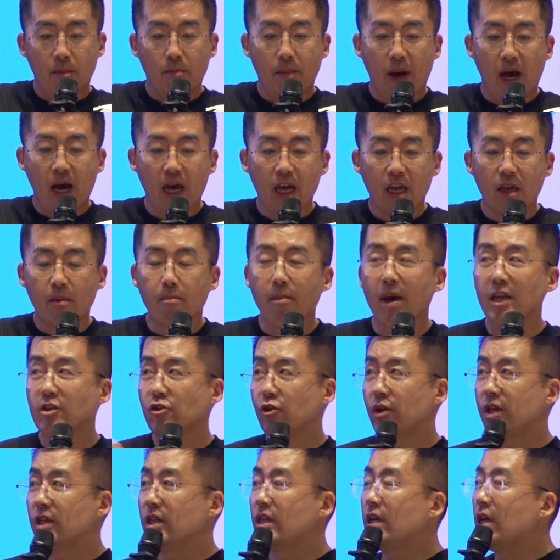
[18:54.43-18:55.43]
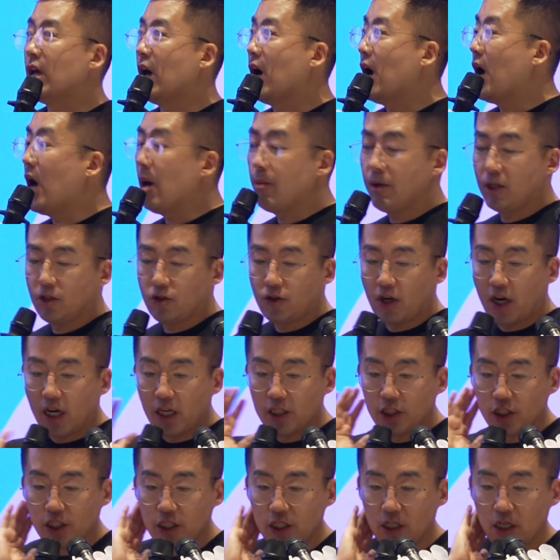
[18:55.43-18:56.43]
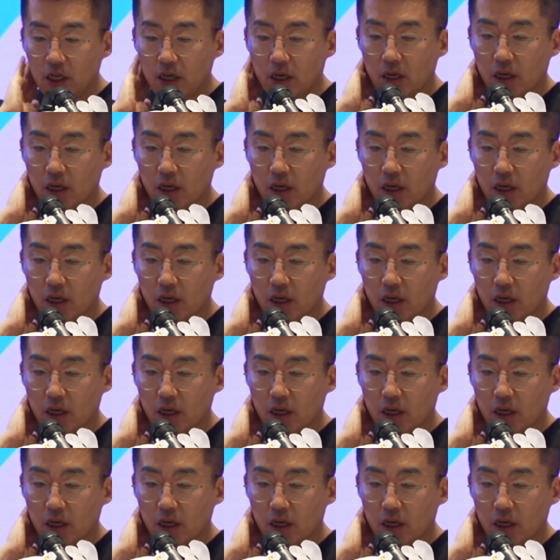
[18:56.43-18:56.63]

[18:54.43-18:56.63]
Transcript: by measuring the arbitrage